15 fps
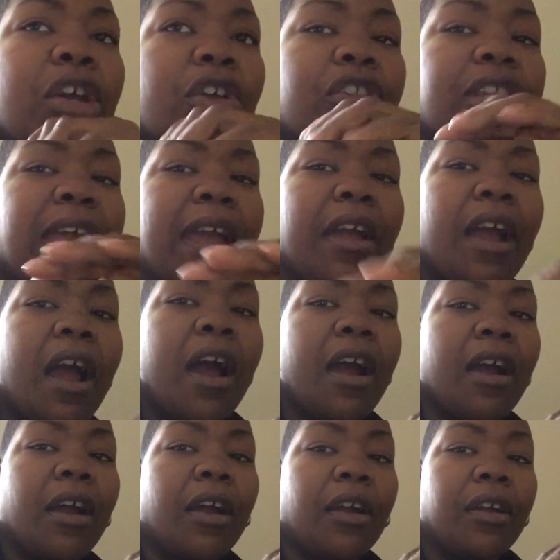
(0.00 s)
There
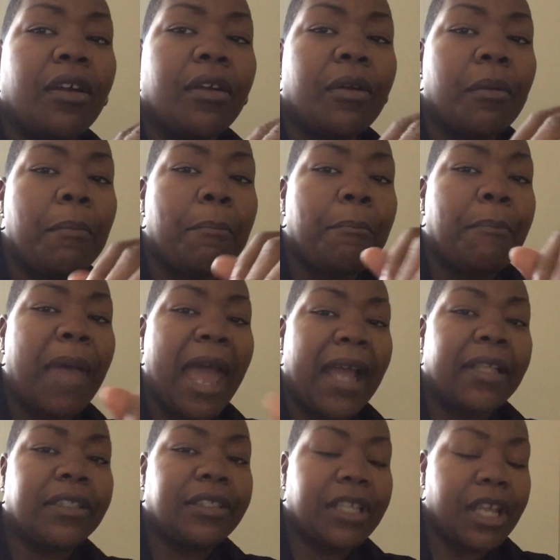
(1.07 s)
are
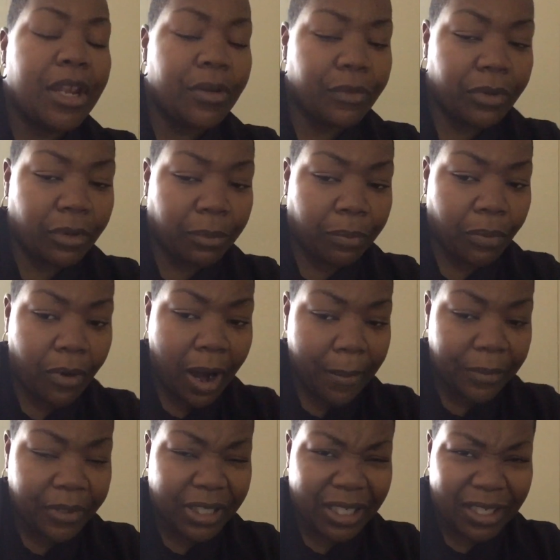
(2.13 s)
bacterial
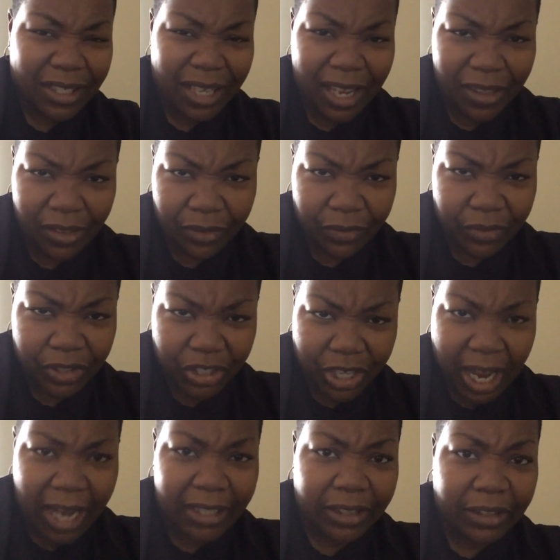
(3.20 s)
properties in the
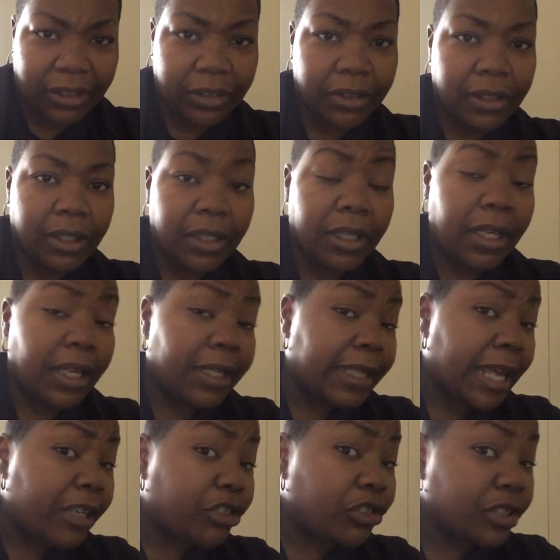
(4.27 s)
vagina
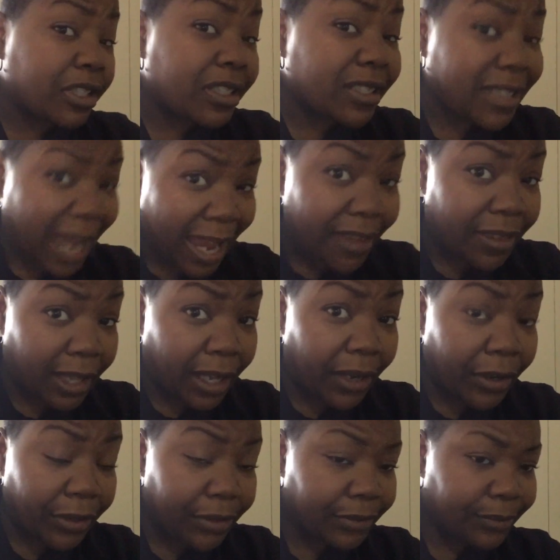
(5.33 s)
that should stay
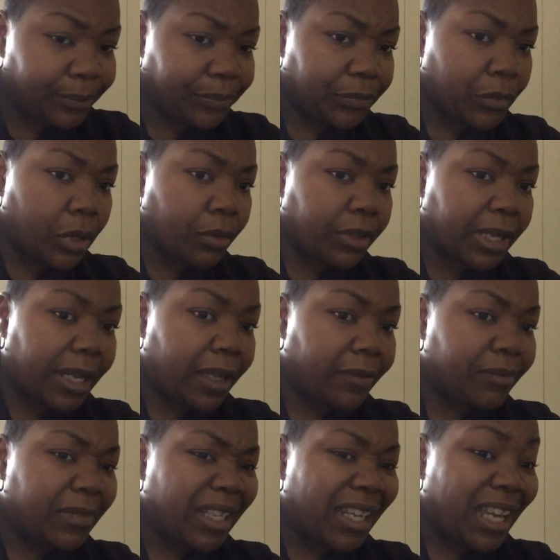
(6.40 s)
there, okay?
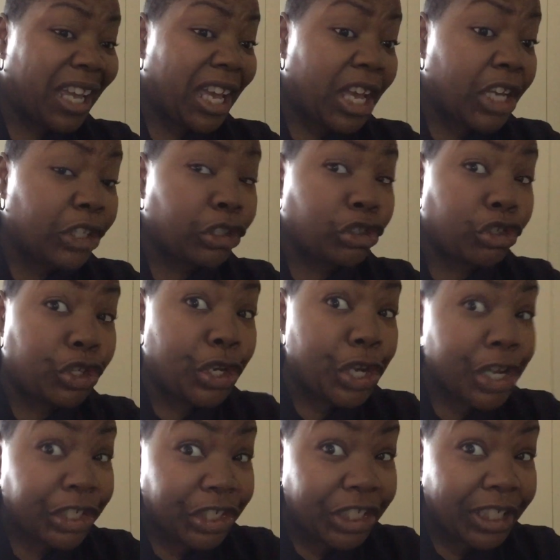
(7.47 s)

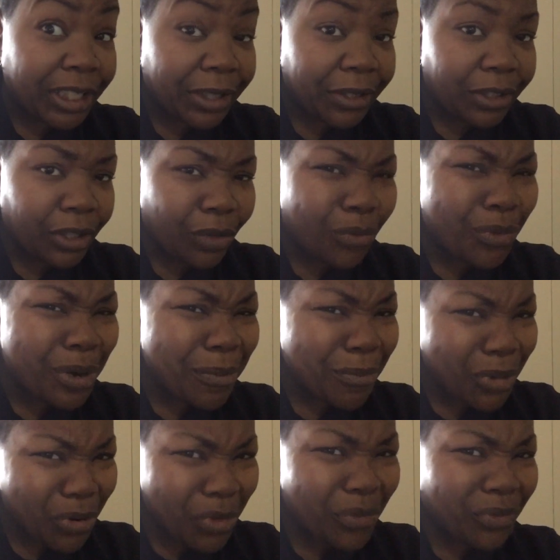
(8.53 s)
Douching
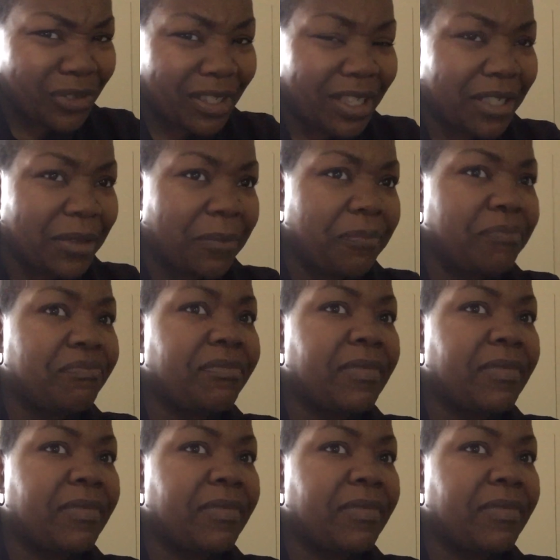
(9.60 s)
removes them.